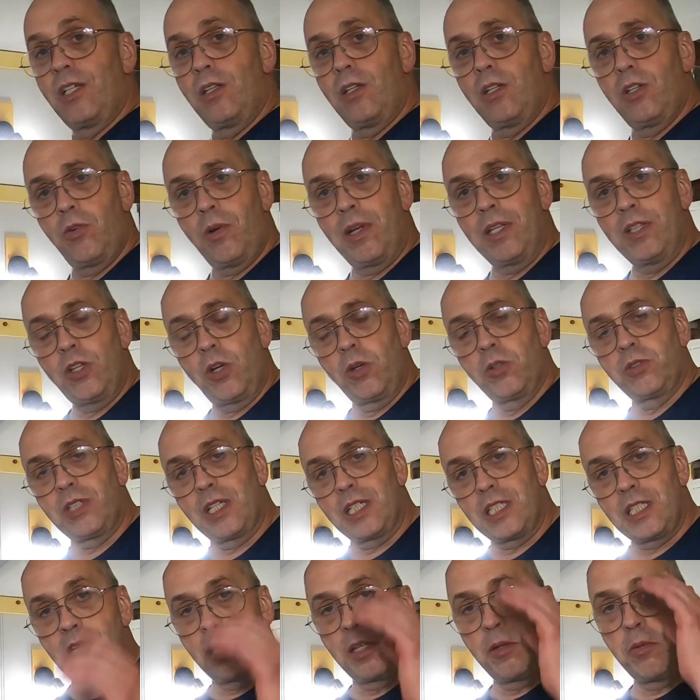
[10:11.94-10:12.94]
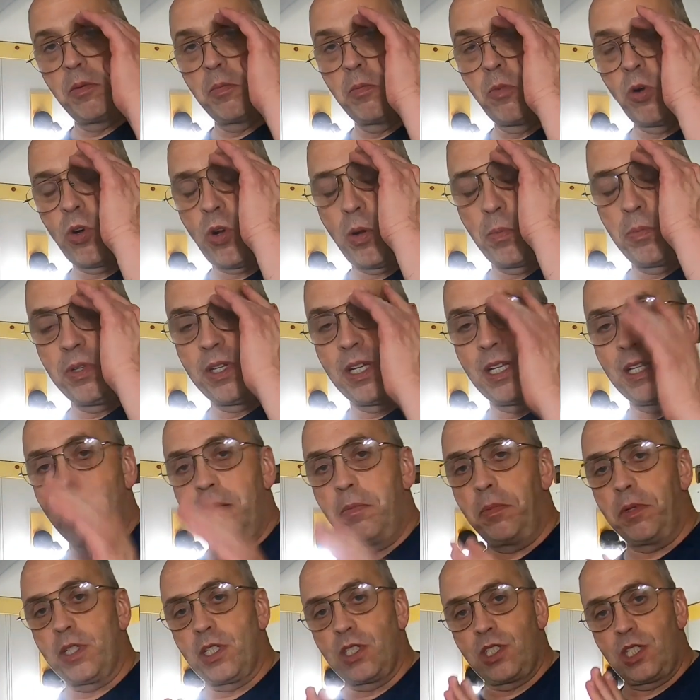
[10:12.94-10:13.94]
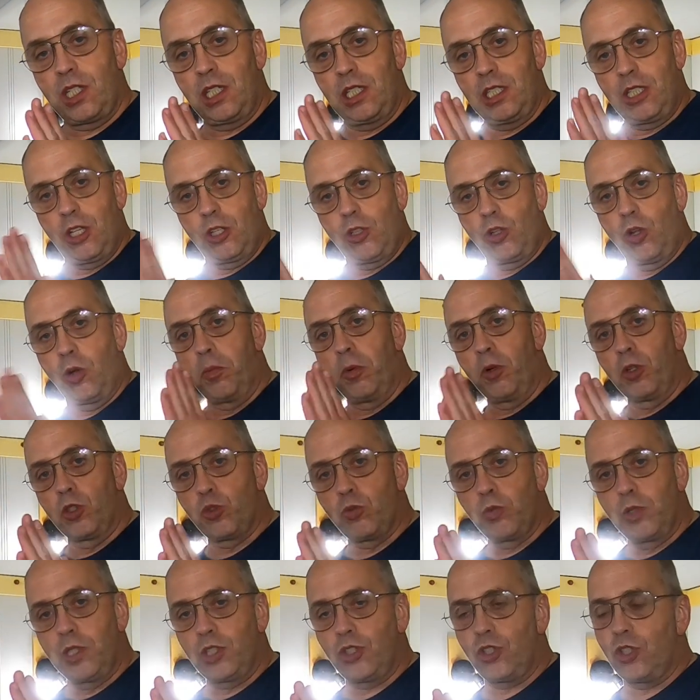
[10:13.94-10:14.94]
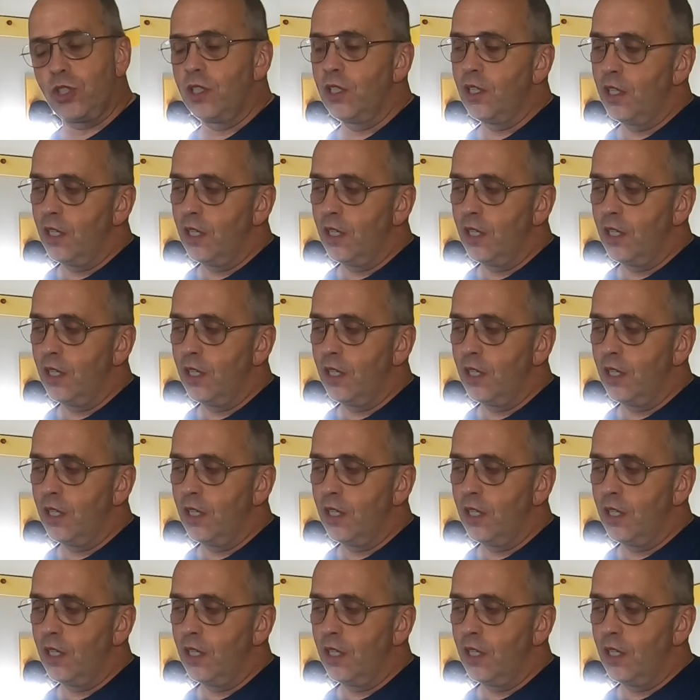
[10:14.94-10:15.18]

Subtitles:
The one downstairs is a little bit more complicated because it's a double switch.